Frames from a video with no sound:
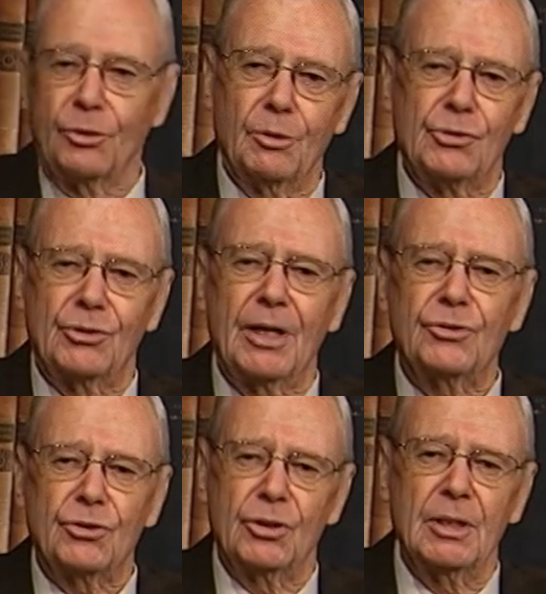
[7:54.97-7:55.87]
to a
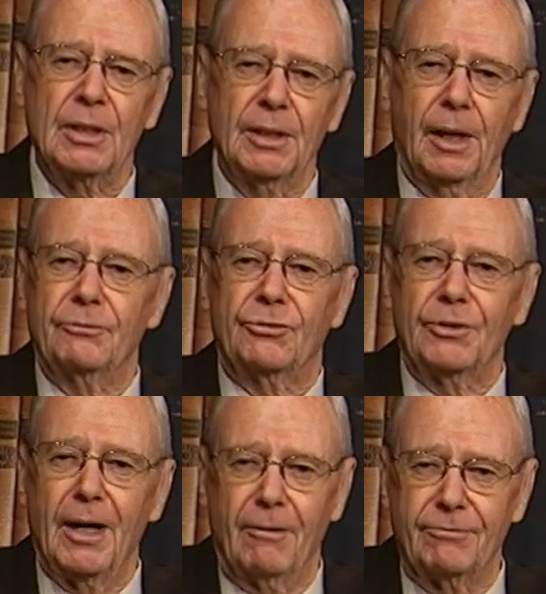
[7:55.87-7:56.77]
sense of
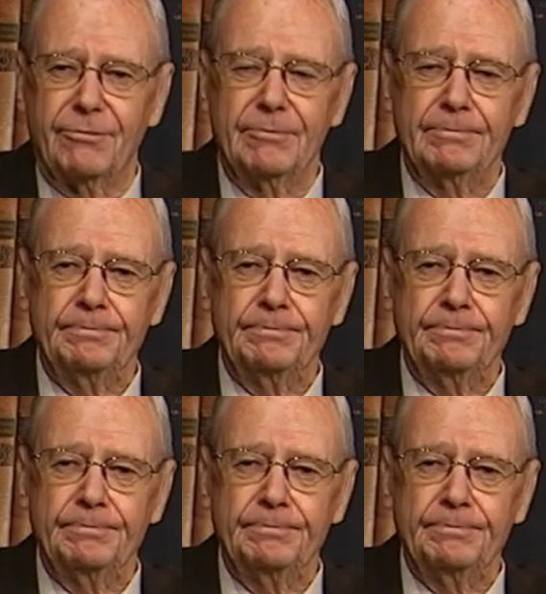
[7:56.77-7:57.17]
self.